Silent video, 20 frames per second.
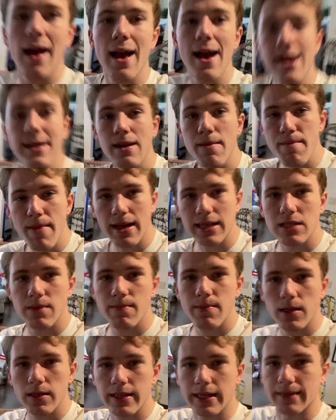And I'm back to
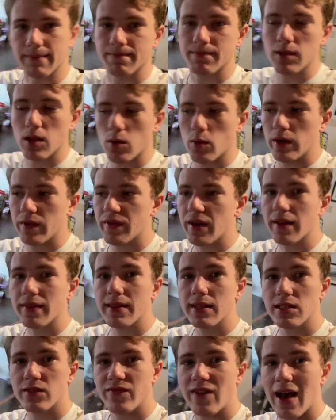building. We've got
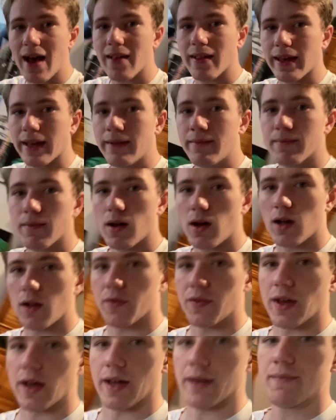this valley all
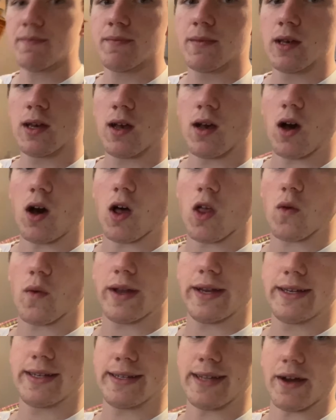done, all the way
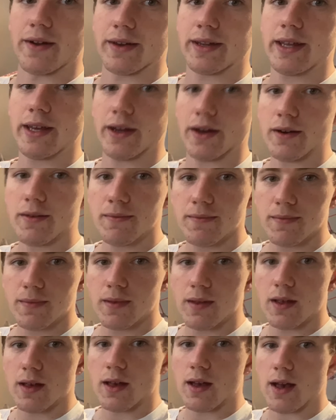to down here,
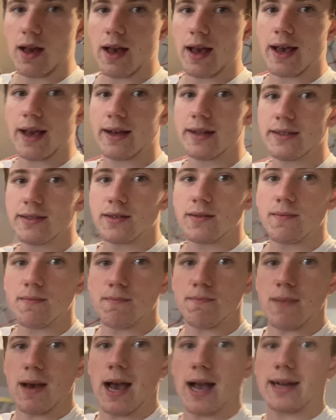and
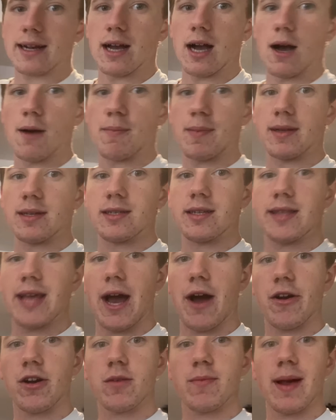back up into the
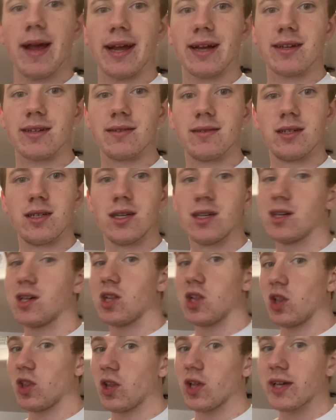outer bank.
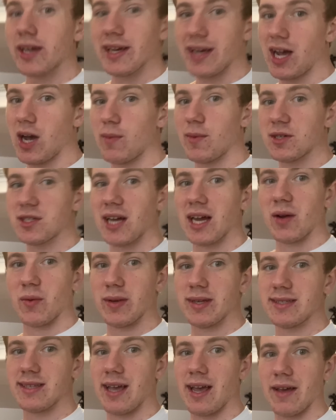Look at how much height we
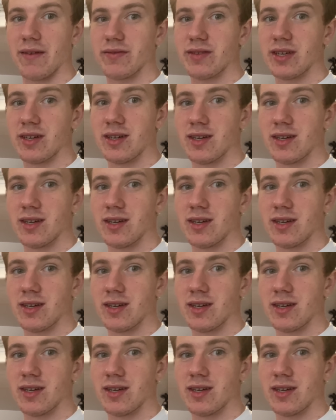saved.